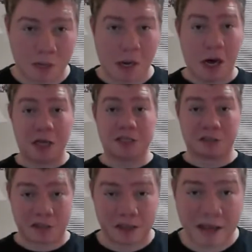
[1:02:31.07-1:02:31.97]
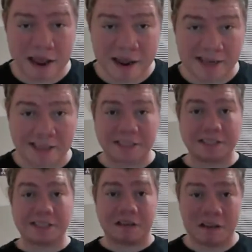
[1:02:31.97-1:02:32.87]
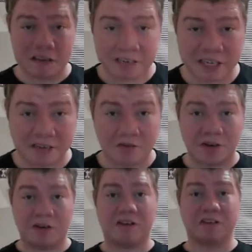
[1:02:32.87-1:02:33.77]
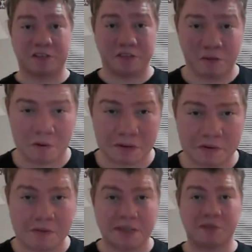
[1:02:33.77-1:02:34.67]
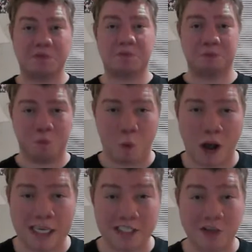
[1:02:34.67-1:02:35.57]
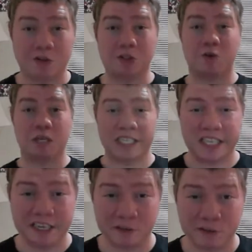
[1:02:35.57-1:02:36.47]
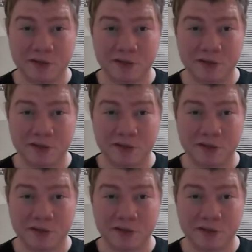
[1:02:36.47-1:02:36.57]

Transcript: other things in the shield dog too. That's why it's called Sword and Shield.